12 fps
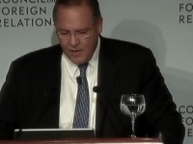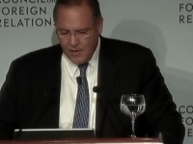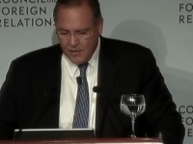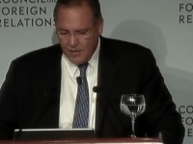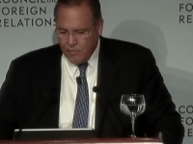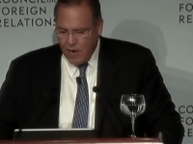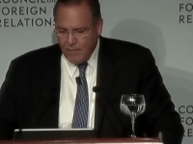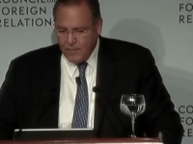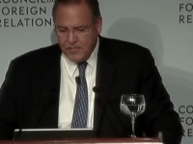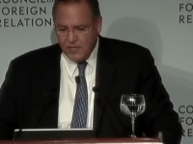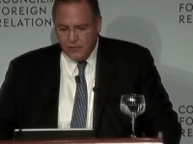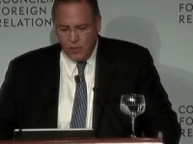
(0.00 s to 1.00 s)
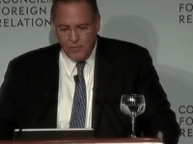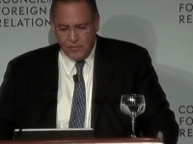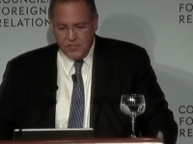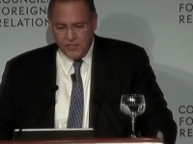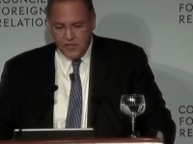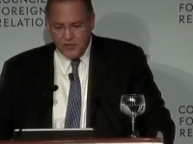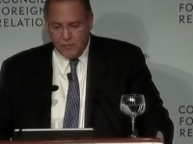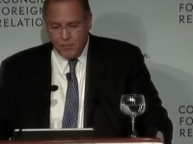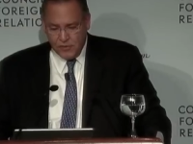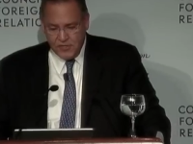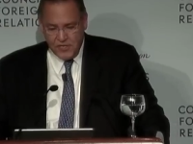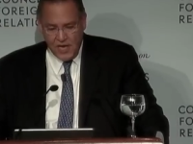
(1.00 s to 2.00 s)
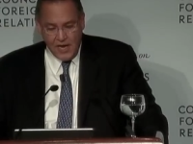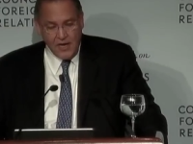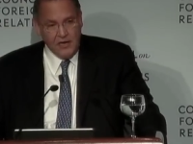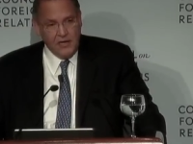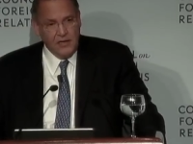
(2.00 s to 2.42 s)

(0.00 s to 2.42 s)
The problem isn't globalization per se,